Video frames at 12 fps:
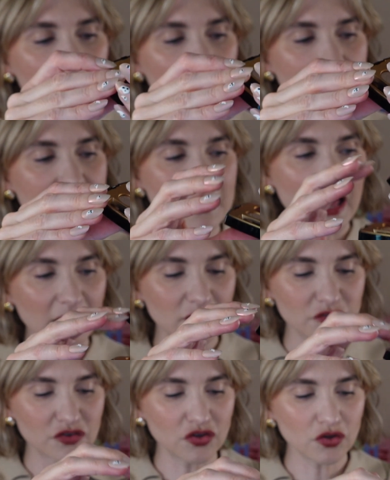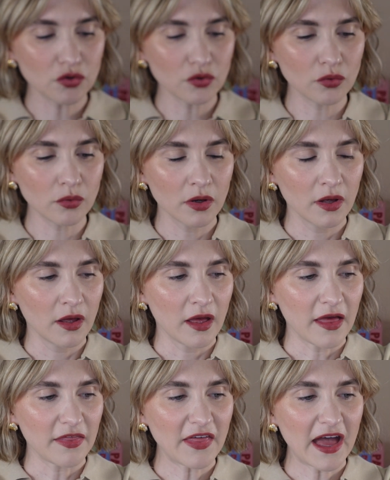next to
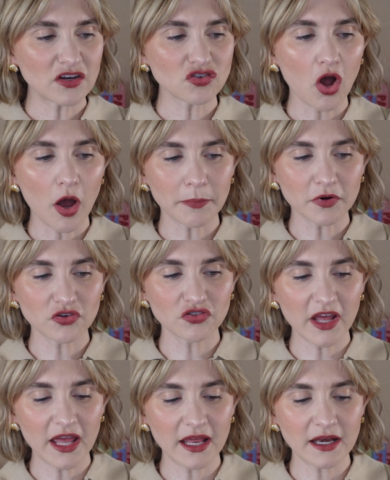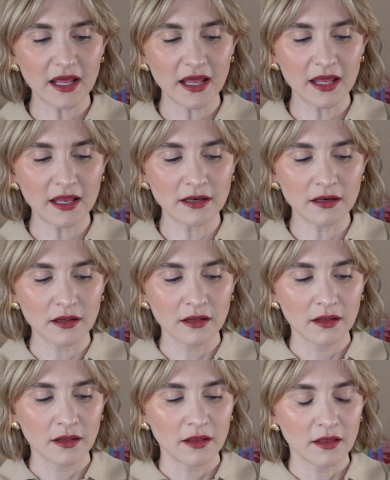that topper shade in
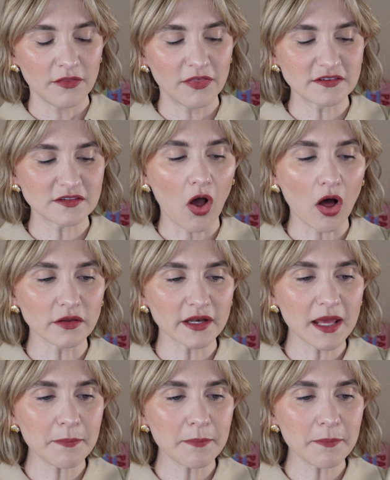this holiday